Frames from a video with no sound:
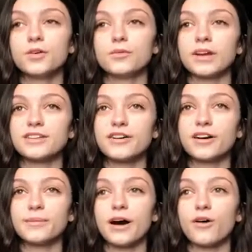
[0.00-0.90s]
when I
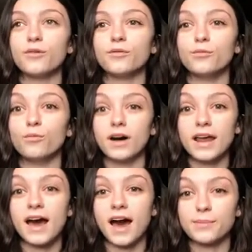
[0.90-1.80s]
talk about what
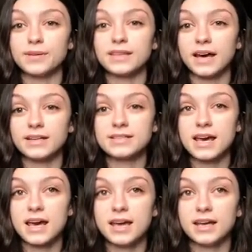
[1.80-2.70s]
happened that
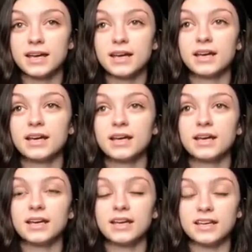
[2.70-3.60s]
day
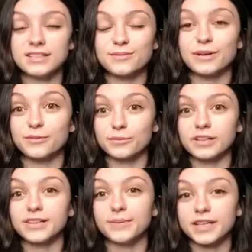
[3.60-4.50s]
is what
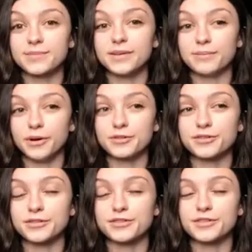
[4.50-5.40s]
really makes me
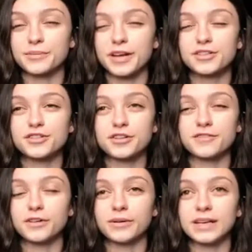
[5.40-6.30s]
emotional. So I'm not sure
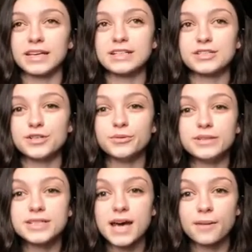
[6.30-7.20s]
if I want to get too
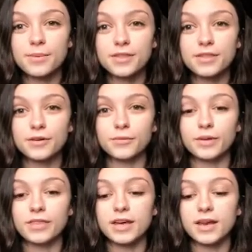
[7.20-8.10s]
in depth
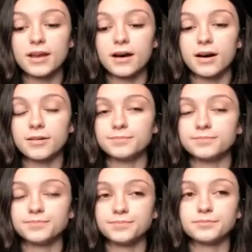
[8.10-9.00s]
with it.
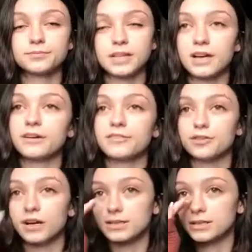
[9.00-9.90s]
But I'll give
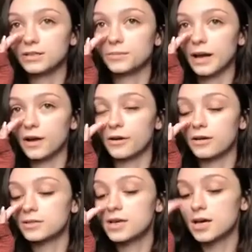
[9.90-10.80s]
you guys a little
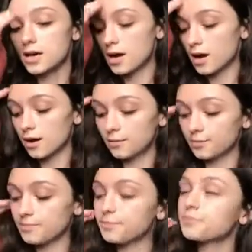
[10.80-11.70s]
background. I